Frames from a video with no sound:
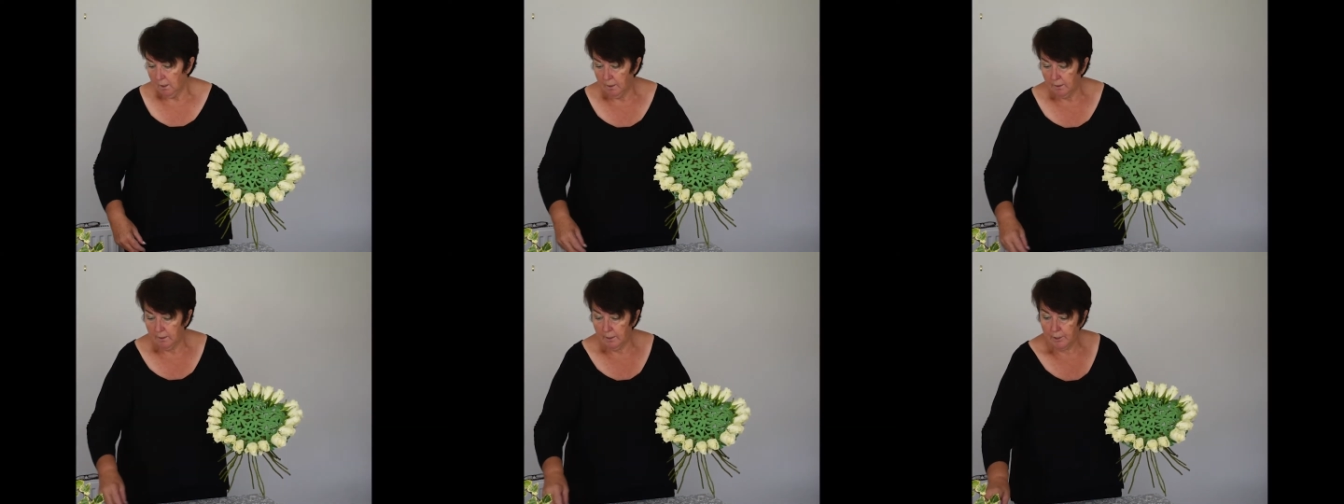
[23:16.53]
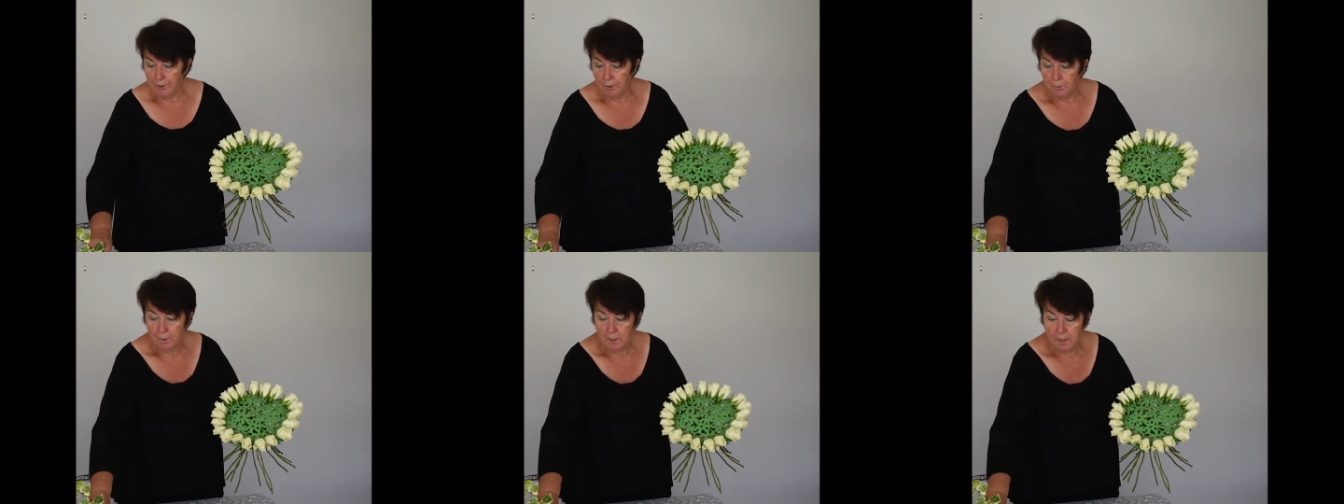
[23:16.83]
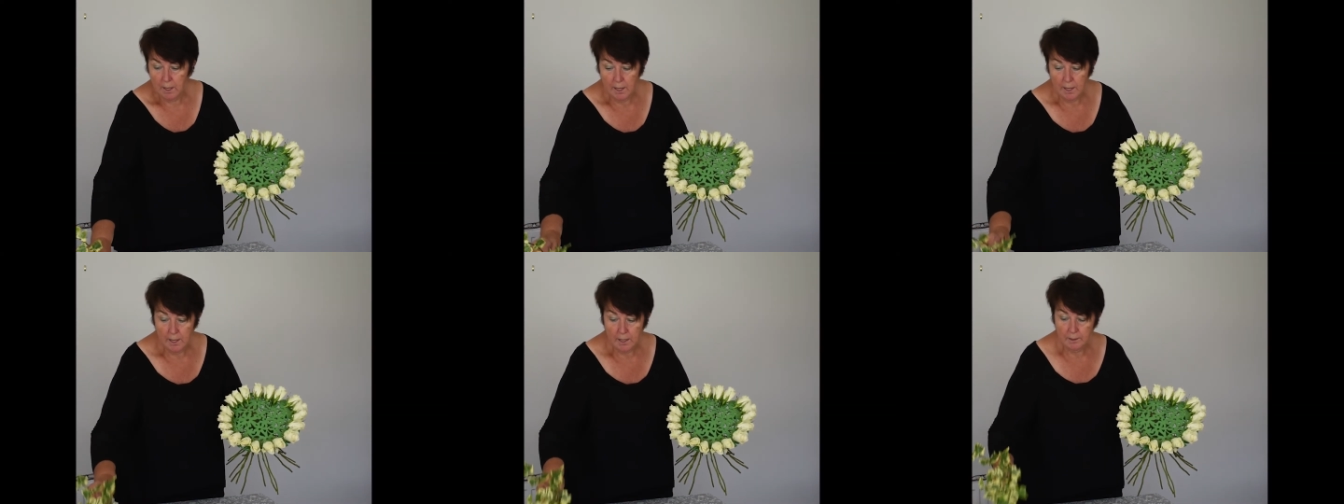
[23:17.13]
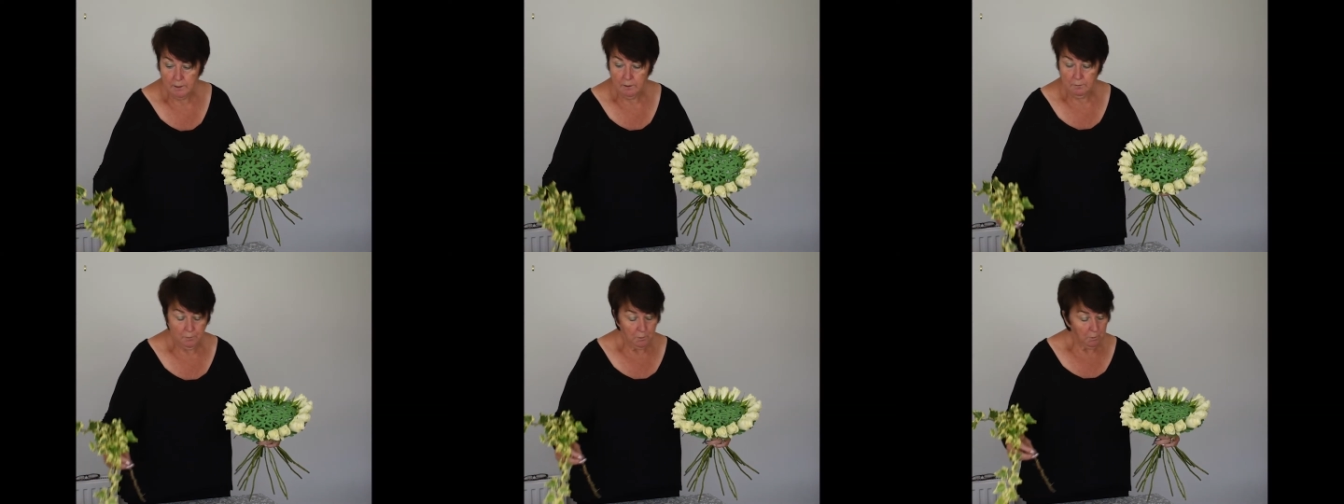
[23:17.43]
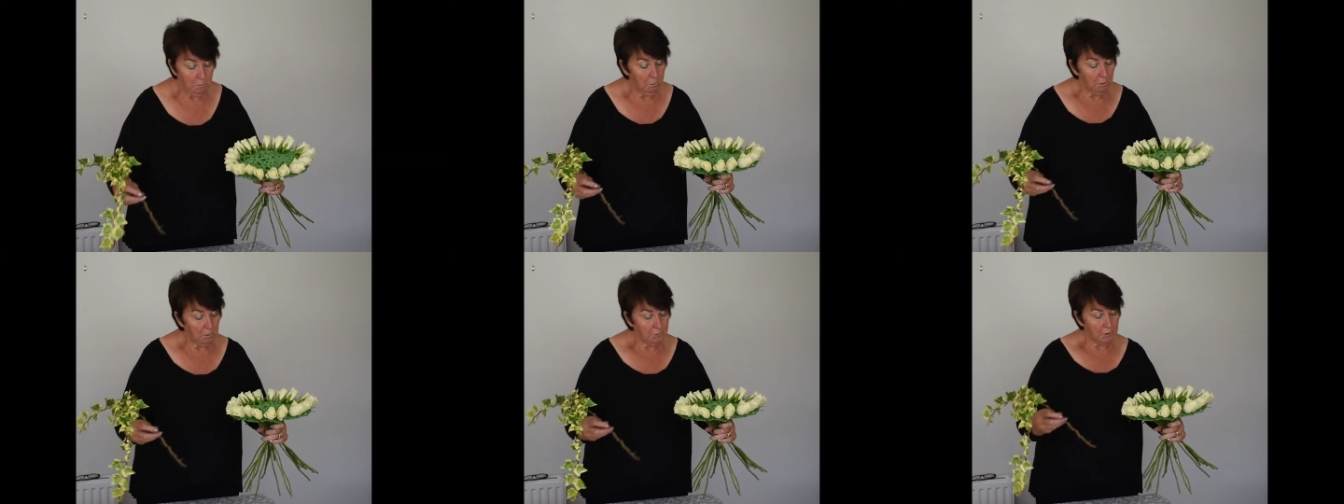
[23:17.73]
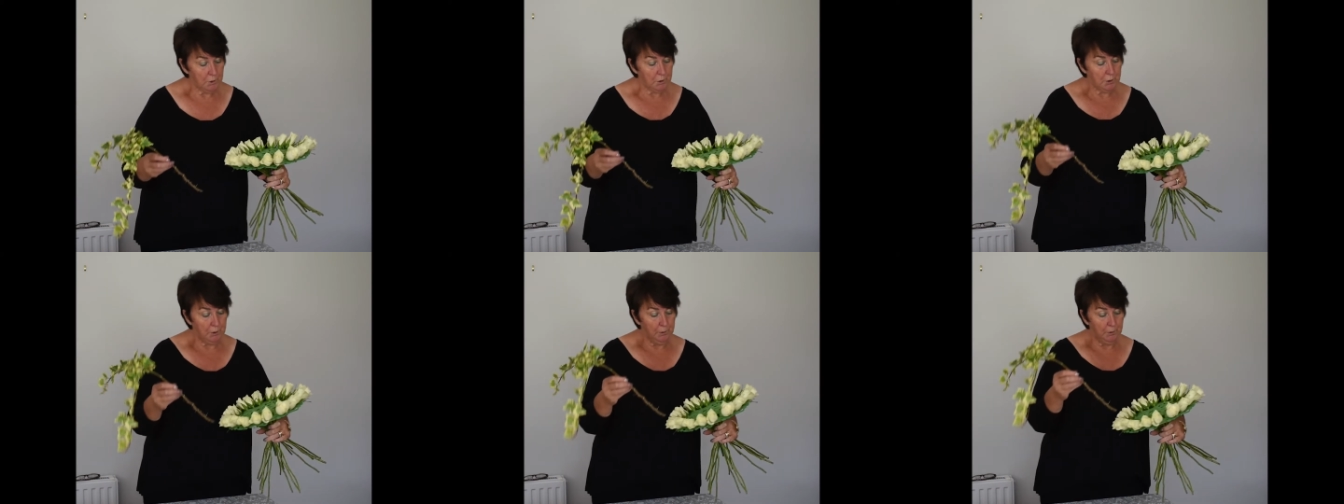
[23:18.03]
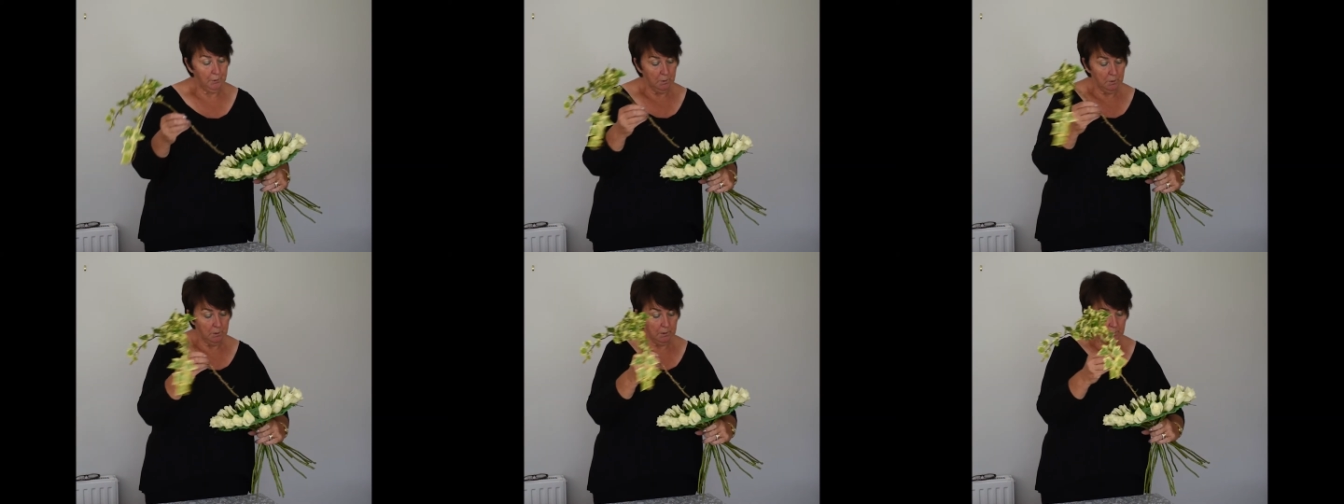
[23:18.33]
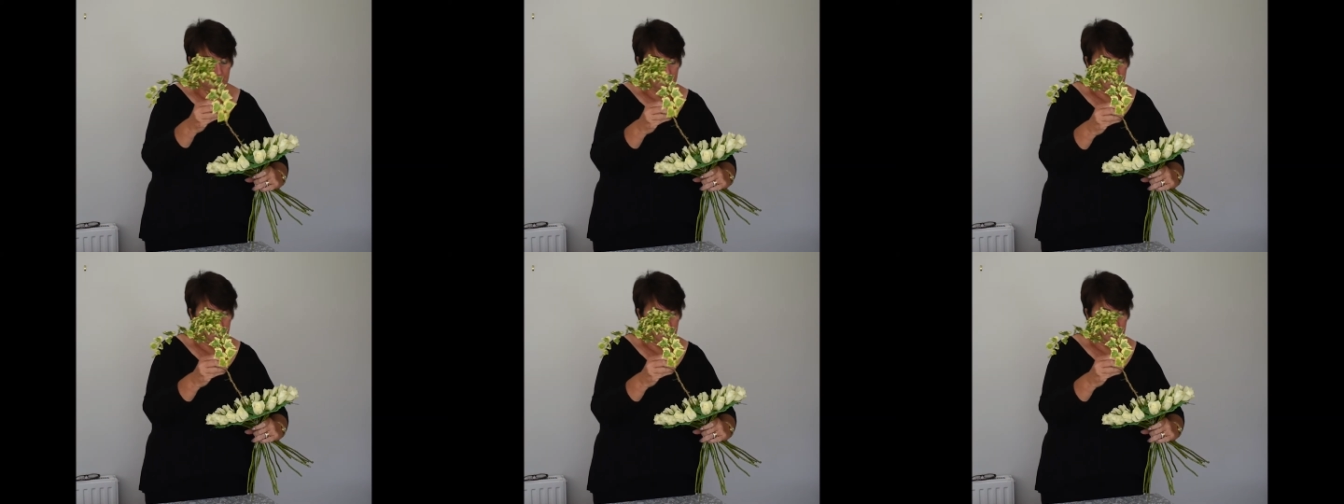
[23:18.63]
Now you can, if you want to,